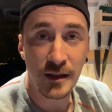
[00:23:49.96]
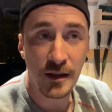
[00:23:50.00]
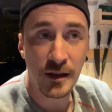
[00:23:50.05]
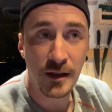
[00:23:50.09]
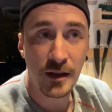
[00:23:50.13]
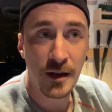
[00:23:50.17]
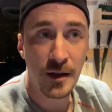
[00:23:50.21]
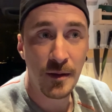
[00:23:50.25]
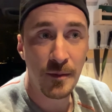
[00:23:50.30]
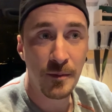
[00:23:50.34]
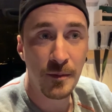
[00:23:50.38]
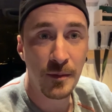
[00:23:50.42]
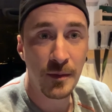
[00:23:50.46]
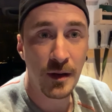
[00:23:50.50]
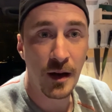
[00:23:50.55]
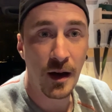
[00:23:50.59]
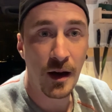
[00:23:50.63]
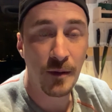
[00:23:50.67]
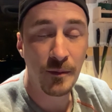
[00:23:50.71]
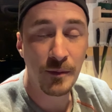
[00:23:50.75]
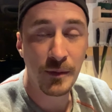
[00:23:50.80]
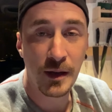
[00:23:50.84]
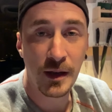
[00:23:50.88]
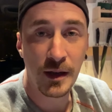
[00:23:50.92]

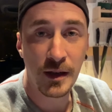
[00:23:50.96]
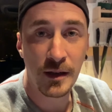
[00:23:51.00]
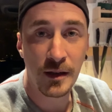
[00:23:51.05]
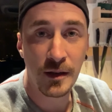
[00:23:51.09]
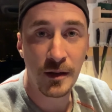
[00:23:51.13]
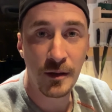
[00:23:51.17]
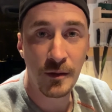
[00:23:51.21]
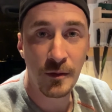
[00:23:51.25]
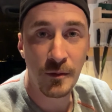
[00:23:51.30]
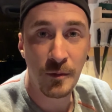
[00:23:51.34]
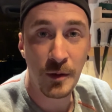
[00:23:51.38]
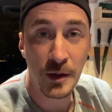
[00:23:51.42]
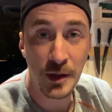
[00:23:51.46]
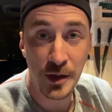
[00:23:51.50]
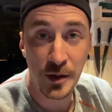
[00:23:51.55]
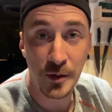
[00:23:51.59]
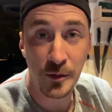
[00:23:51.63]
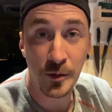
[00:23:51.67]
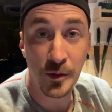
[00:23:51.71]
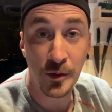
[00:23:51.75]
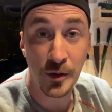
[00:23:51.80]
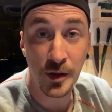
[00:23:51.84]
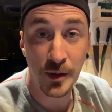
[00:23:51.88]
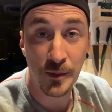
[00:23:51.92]
I'm going to wish you
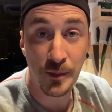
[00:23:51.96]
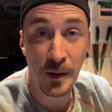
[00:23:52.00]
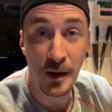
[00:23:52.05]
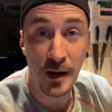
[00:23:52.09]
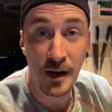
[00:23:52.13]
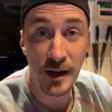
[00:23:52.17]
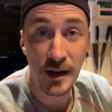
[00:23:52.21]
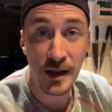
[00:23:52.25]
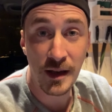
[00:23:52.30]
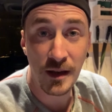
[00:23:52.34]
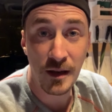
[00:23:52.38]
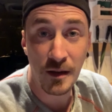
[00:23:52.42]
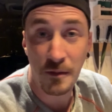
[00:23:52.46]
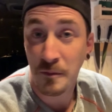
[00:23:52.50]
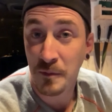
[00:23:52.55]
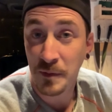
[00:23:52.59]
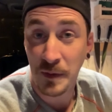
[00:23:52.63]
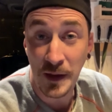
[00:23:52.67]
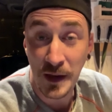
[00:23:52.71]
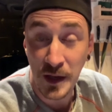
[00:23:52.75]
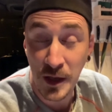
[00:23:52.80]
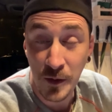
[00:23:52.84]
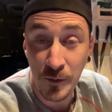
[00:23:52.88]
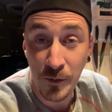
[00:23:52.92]
all goodbye.
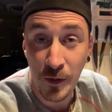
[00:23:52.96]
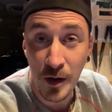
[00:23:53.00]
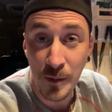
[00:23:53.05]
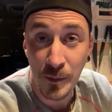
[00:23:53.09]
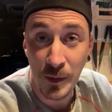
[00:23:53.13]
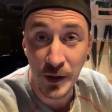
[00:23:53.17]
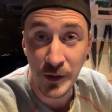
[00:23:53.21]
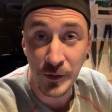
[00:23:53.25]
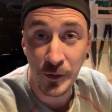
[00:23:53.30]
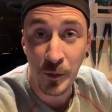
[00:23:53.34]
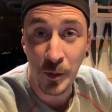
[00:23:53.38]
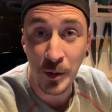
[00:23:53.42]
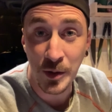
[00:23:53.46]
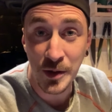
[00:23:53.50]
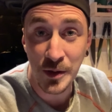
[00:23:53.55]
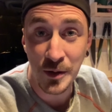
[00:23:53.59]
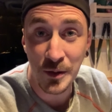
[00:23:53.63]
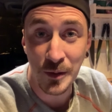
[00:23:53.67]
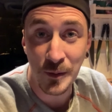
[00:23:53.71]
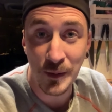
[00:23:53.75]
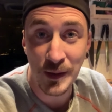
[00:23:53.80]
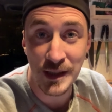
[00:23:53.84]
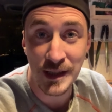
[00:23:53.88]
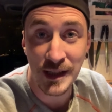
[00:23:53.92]
Thank you very much for watching all
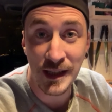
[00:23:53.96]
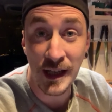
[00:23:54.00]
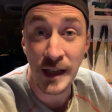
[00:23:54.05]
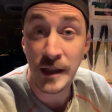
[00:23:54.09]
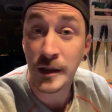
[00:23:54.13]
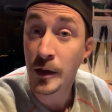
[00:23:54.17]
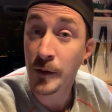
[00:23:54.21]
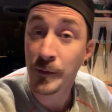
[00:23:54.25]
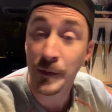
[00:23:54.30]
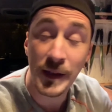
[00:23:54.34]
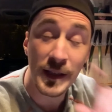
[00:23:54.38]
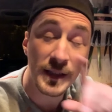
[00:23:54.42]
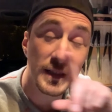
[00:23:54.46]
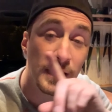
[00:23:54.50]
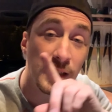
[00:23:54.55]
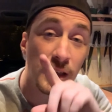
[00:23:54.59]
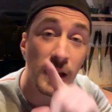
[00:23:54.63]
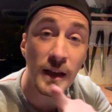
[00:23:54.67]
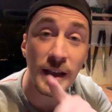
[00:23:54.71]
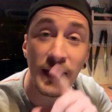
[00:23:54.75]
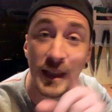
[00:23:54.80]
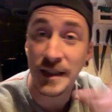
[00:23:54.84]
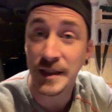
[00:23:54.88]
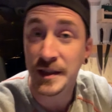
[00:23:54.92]
the way to the end. Don't forget to
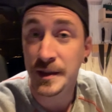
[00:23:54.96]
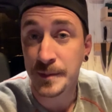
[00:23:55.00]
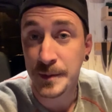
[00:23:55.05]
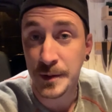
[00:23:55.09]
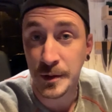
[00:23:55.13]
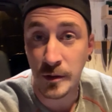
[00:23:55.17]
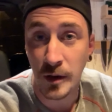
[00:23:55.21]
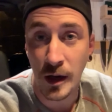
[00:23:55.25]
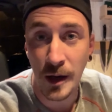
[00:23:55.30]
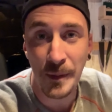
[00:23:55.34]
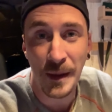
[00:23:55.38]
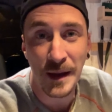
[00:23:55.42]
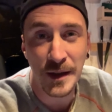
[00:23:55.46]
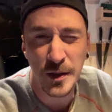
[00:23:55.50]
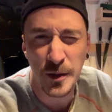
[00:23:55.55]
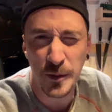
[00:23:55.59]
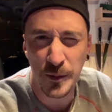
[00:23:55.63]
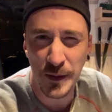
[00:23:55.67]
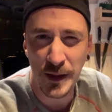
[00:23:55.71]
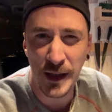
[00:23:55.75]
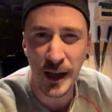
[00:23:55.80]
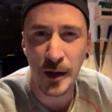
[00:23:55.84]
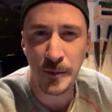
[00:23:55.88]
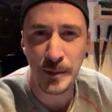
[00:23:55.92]
like and subscribe. That sort of
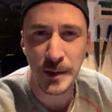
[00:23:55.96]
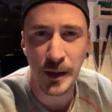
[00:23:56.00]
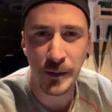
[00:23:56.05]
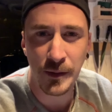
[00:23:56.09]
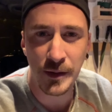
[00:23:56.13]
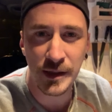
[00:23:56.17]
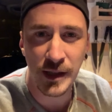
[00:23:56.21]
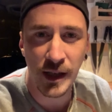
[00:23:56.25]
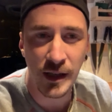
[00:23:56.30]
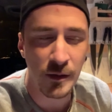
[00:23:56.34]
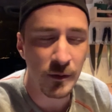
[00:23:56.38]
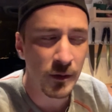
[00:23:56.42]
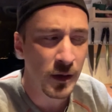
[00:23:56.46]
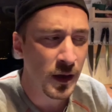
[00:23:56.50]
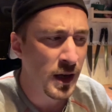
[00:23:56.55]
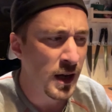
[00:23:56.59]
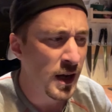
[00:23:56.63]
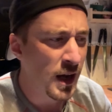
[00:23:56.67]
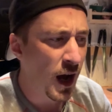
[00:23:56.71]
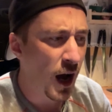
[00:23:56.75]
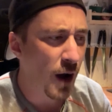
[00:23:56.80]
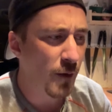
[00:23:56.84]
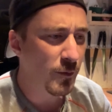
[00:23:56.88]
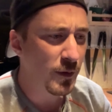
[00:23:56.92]
thing helps out the channel.
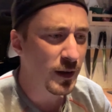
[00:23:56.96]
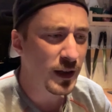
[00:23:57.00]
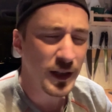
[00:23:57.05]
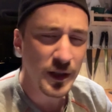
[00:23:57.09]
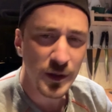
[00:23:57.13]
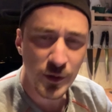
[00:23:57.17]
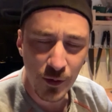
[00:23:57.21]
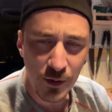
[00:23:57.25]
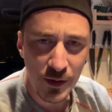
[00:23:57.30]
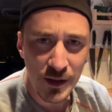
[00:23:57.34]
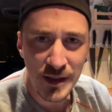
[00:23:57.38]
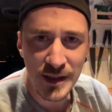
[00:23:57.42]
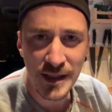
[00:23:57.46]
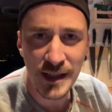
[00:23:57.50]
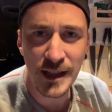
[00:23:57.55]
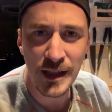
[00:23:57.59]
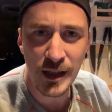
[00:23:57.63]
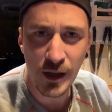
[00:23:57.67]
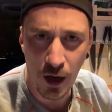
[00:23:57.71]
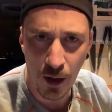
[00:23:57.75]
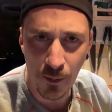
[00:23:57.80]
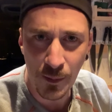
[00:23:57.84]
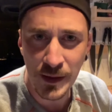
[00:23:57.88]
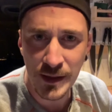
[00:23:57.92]
I'm really enjoying seeing the
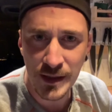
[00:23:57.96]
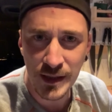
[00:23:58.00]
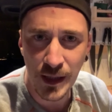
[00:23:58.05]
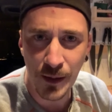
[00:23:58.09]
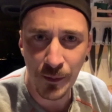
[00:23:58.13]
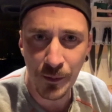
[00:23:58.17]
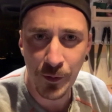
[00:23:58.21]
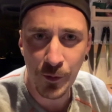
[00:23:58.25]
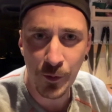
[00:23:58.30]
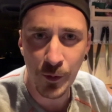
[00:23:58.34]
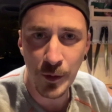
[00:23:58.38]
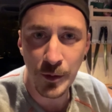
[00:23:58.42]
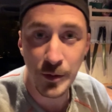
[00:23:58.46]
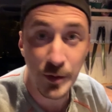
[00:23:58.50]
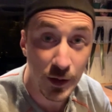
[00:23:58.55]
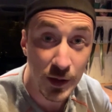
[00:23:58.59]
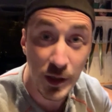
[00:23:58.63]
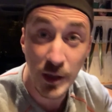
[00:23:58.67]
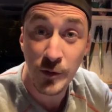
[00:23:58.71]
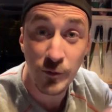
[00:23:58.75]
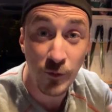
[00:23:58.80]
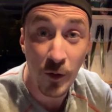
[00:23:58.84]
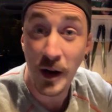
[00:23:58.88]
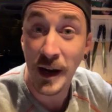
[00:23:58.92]
comments come through, so
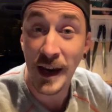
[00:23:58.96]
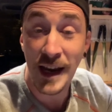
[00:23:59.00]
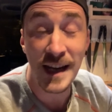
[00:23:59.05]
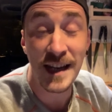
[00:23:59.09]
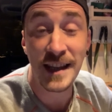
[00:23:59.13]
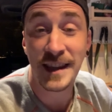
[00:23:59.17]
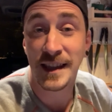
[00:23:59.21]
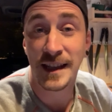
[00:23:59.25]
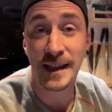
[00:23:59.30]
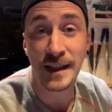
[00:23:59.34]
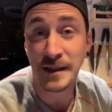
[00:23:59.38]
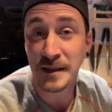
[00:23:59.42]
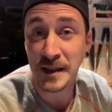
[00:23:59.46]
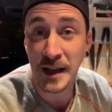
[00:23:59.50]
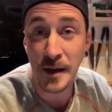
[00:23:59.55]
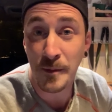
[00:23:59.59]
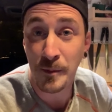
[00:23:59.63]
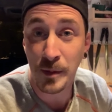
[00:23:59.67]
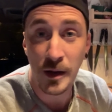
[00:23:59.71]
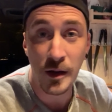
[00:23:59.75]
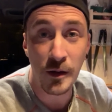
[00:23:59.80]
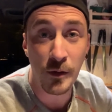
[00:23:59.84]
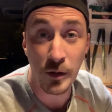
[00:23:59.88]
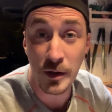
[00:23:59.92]
just write anything down
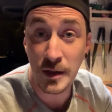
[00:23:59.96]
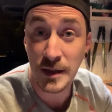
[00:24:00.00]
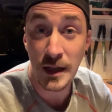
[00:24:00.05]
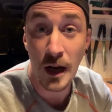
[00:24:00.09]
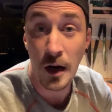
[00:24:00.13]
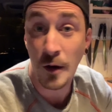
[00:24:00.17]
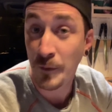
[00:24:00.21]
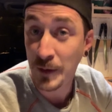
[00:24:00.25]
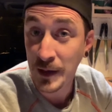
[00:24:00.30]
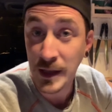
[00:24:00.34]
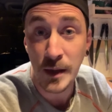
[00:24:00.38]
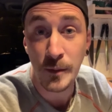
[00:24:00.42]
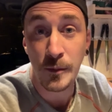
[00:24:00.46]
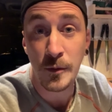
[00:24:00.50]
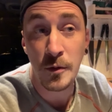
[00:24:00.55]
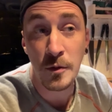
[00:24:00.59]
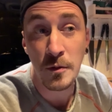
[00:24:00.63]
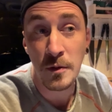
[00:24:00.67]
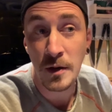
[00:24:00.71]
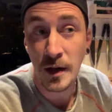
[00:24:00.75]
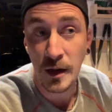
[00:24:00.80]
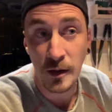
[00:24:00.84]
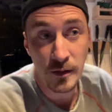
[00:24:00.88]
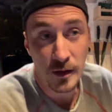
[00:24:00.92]
below. Honestly, I read them
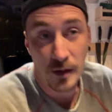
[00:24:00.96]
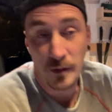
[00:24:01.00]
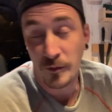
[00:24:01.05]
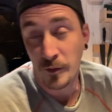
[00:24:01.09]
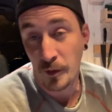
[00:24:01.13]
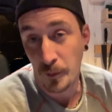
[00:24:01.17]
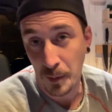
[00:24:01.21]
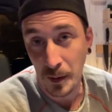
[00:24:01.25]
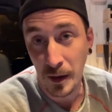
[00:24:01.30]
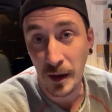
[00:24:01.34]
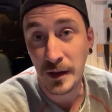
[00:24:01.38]
all. I reply